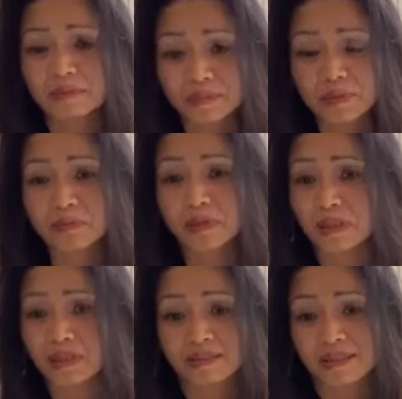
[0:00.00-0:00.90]
People
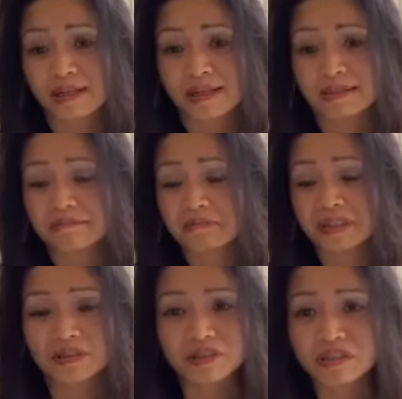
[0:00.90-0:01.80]
work, uh, you
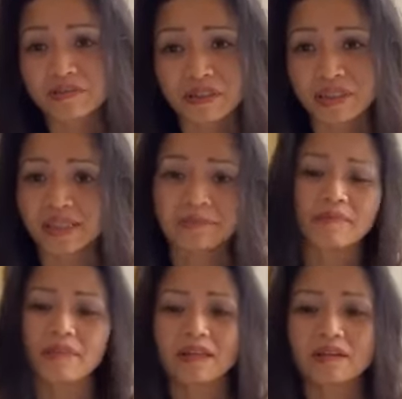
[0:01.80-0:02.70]
know, differently.
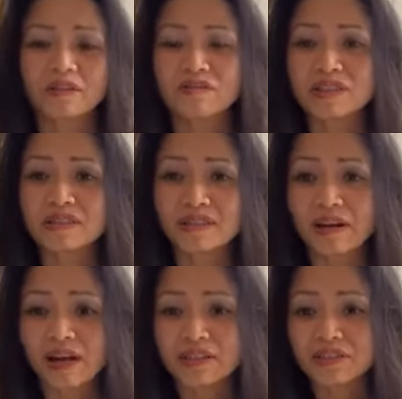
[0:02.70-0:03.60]
We've just
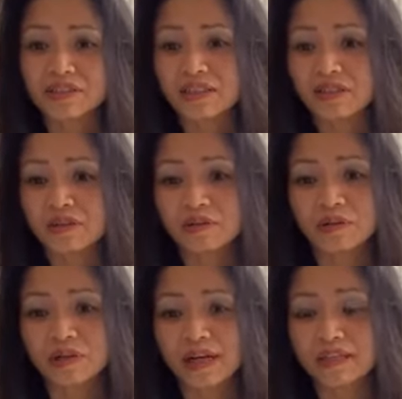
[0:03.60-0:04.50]
launched a new
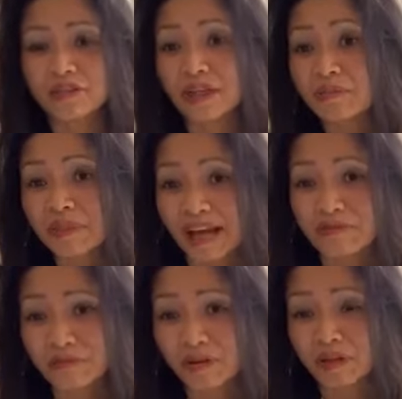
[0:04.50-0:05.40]
uh, trade
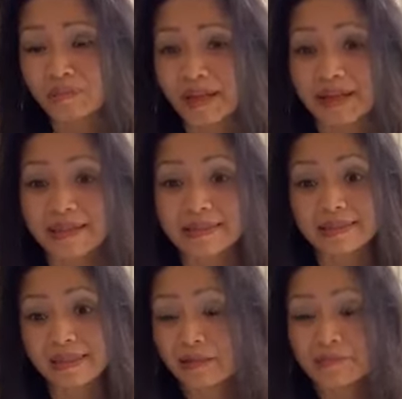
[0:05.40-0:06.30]
platform, and
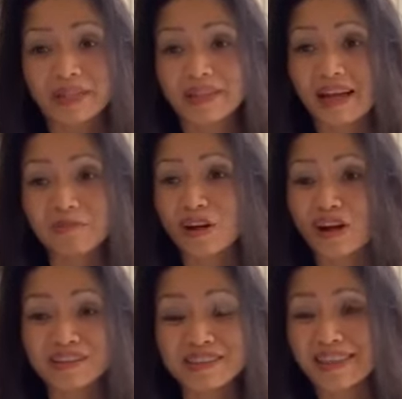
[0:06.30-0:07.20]
being that we're
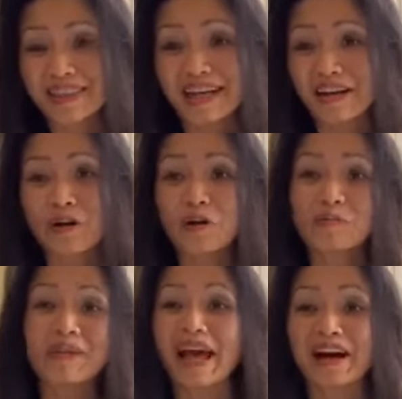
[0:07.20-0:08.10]
all sitting at
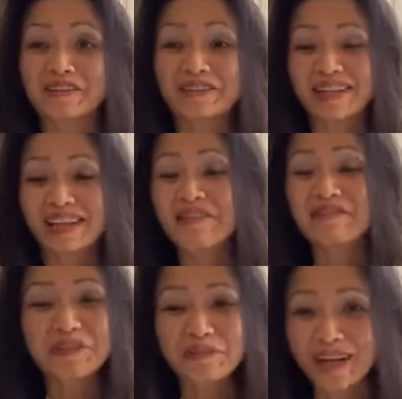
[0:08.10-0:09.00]
home now,
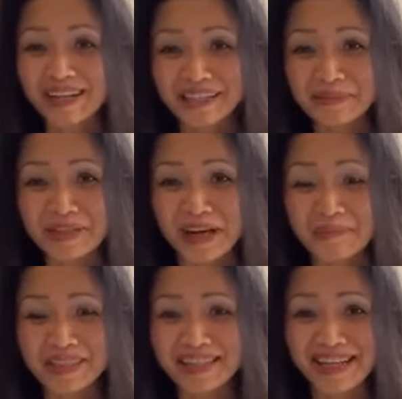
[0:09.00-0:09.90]
everyone has become
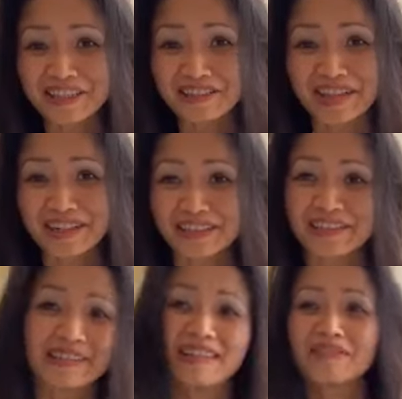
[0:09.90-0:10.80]
a day trader,
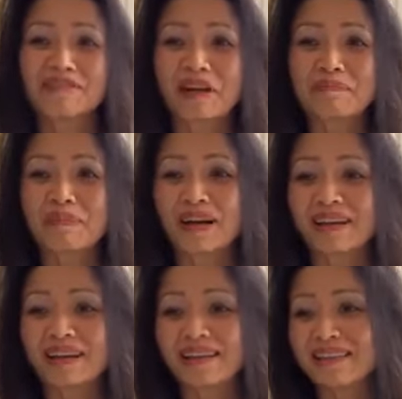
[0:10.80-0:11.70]
from my
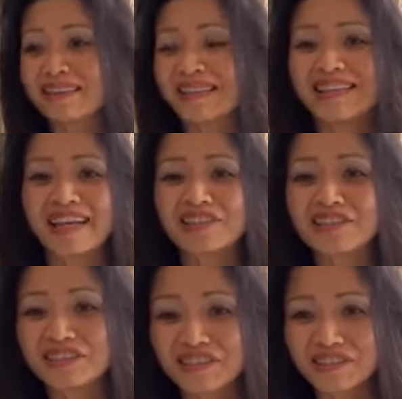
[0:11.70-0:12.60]
teenage
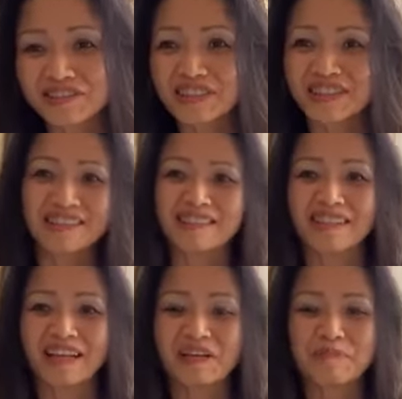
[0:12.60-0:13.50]
children to
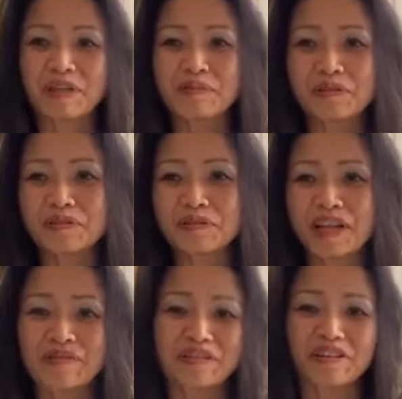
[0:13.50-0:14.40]
like people who
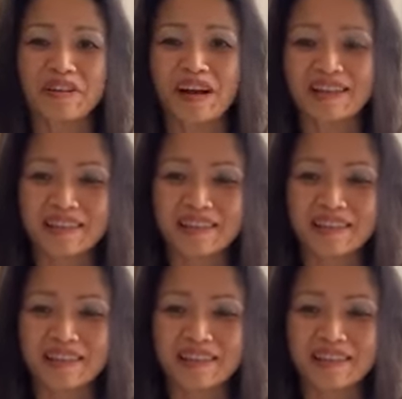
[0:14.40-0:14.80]
never thought